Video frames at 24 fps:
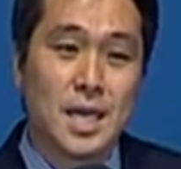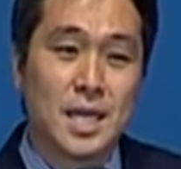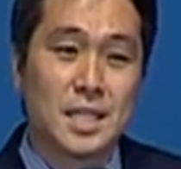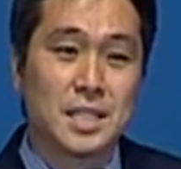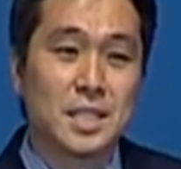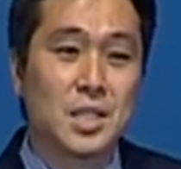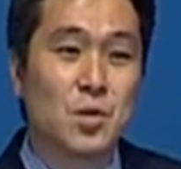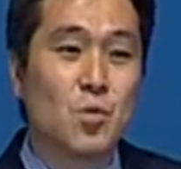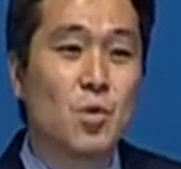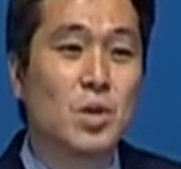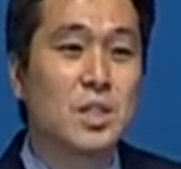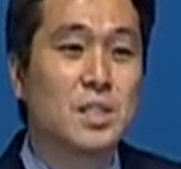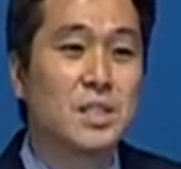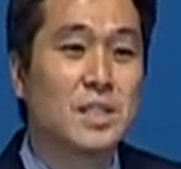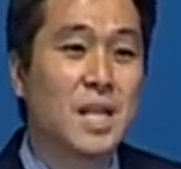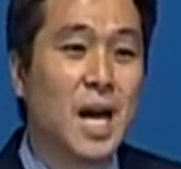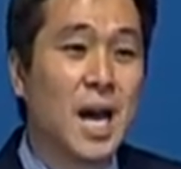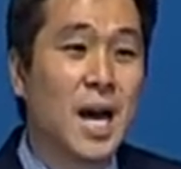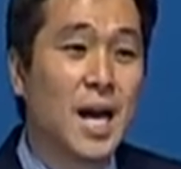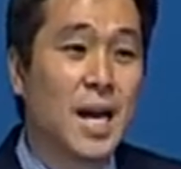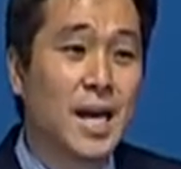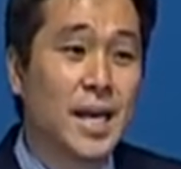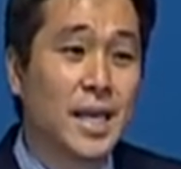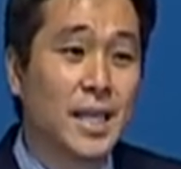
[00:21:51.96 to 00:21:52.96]
ni
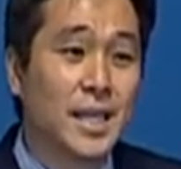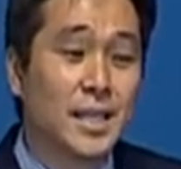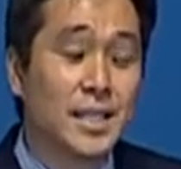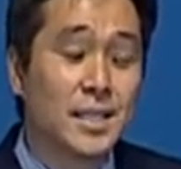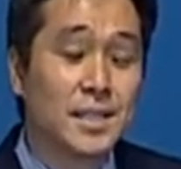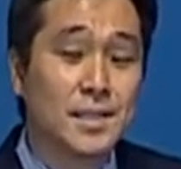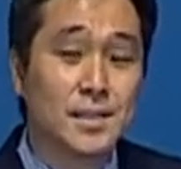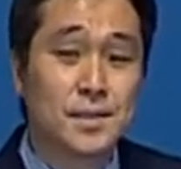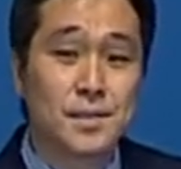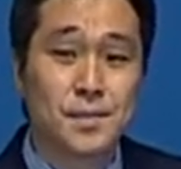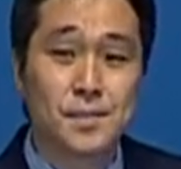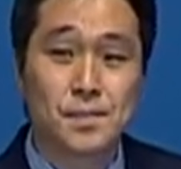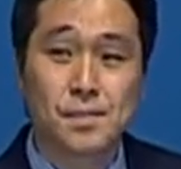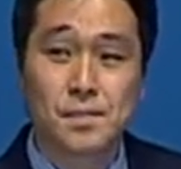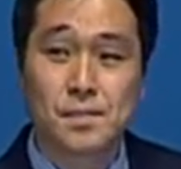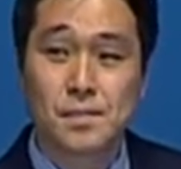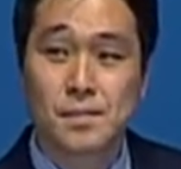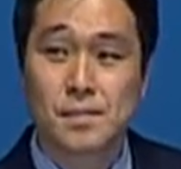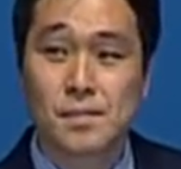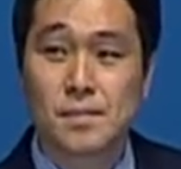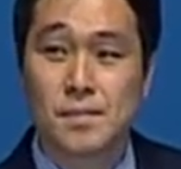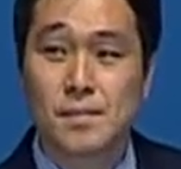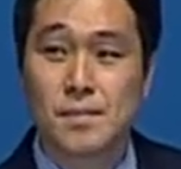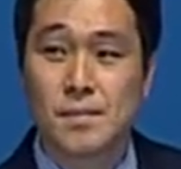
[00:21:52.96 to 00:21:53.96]
zingapi?
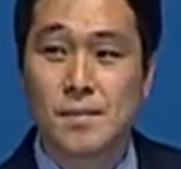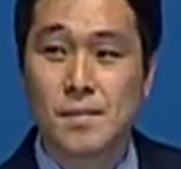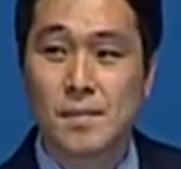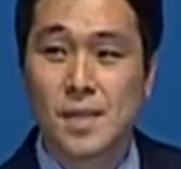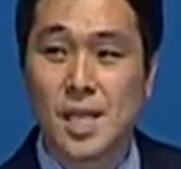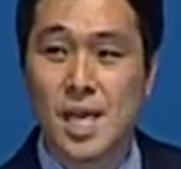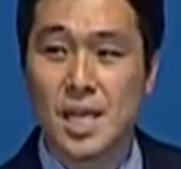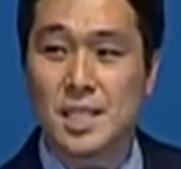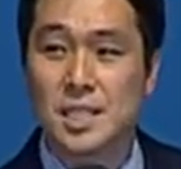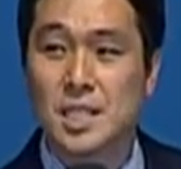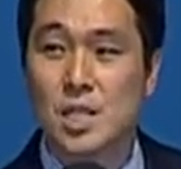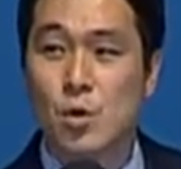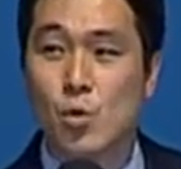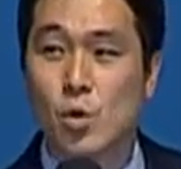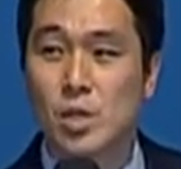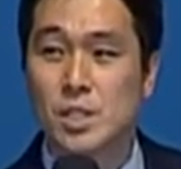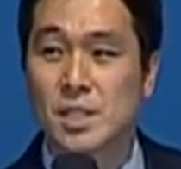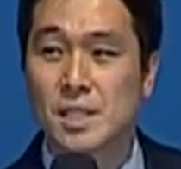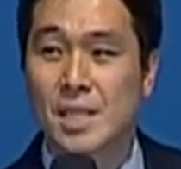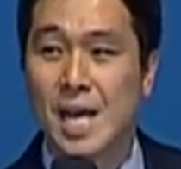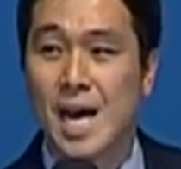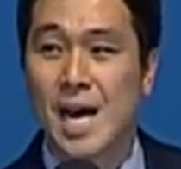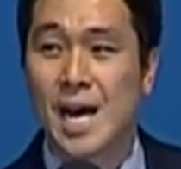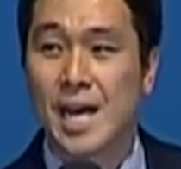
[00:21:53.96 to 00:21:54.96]
As he
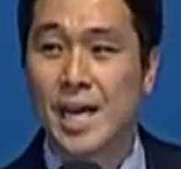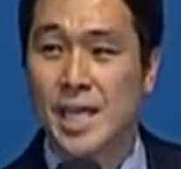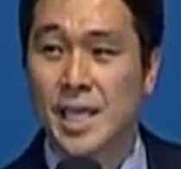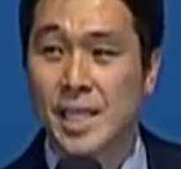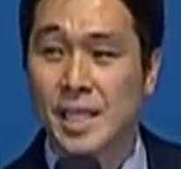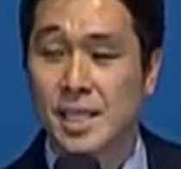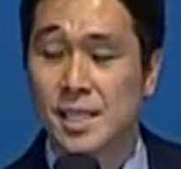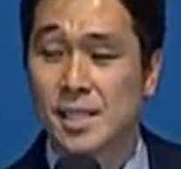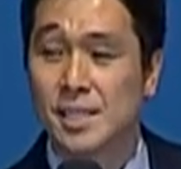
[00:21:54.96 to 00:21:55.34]
was dying,